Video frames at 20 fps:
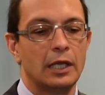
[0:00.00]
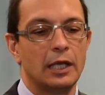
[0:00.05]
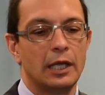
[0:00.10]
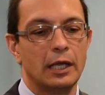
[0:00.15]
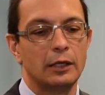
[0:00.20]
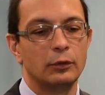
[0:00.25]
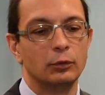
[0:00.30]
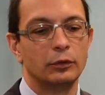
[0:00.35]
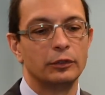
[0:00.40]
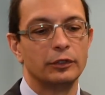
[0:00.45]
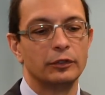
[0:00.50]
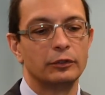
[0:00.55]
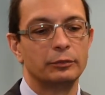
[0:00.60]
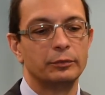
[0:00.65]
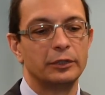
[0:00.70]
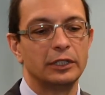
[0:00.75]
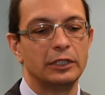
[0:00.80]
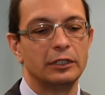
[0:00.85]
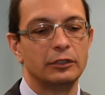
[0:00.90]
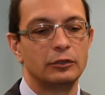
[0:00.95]
And one of the
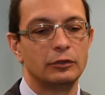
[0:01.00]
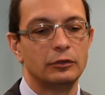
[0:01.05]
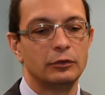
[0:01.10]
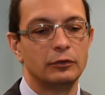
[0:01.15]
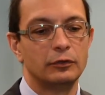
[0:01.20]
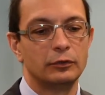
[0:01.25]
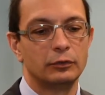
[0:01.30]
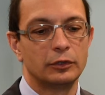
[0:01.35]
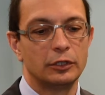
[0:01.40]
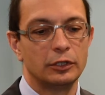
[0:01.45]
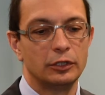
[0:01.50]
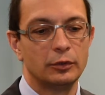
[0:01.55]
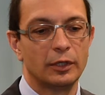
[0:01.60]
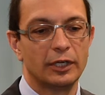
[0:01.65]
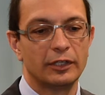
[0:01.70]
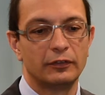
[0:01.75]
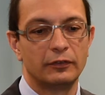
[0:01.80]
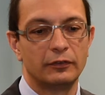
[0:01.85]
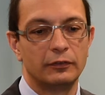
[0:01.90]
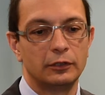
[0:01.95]
big issues with the
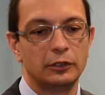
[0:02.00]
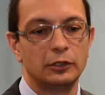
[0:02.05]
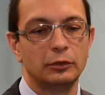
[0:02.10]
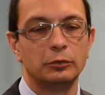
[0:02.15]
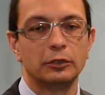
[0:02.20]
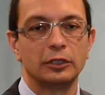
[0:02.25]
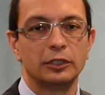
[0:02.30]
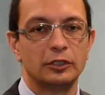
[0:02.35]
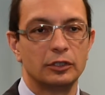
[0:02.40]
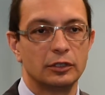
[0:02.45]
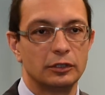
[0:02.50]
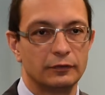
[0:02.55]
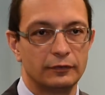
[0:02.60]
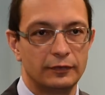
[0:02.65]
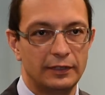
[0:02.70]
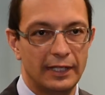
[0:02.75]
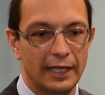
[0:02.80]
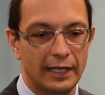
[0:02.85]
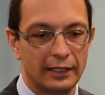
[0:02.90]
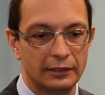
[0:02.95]
US is the accumulation
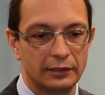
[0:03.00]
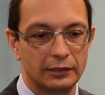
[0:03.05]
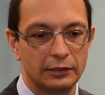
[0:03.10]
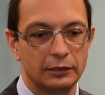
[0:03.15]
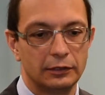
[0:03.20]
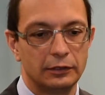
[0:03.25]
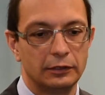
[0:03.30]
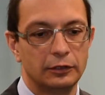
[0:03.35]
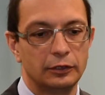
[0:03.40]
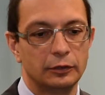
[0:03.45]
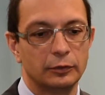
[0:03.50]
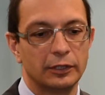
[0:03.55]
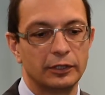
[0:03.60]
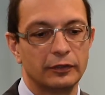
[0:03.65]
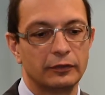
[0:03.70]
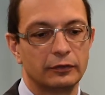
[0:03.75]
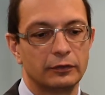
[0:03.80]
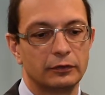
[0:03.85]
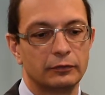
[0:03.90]
of debt in the US.